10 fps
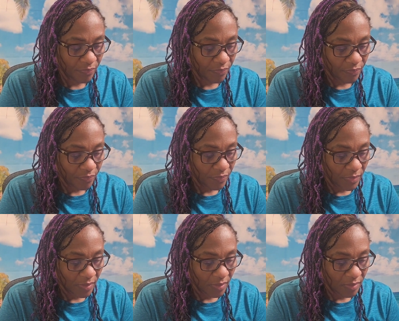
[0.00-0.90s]

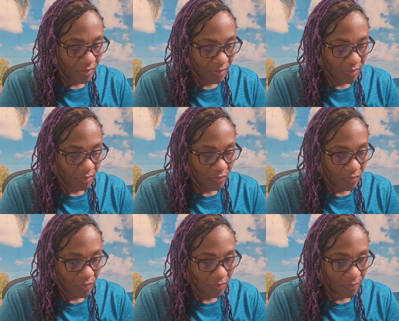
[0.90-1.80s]

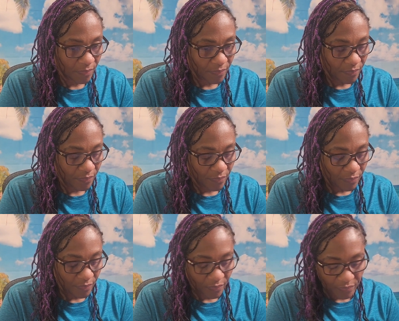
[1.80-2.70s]

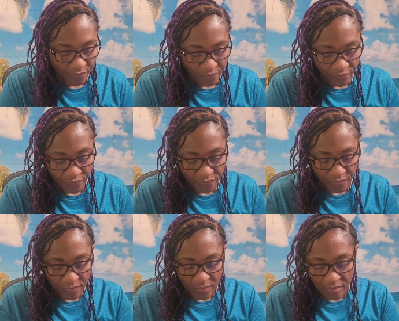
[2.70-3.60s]

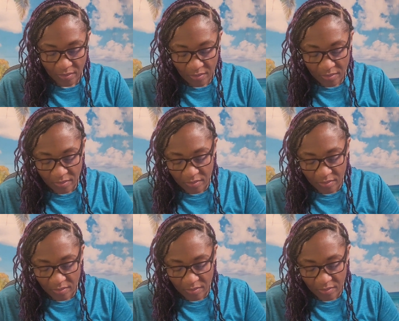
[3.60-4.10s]
[no speech]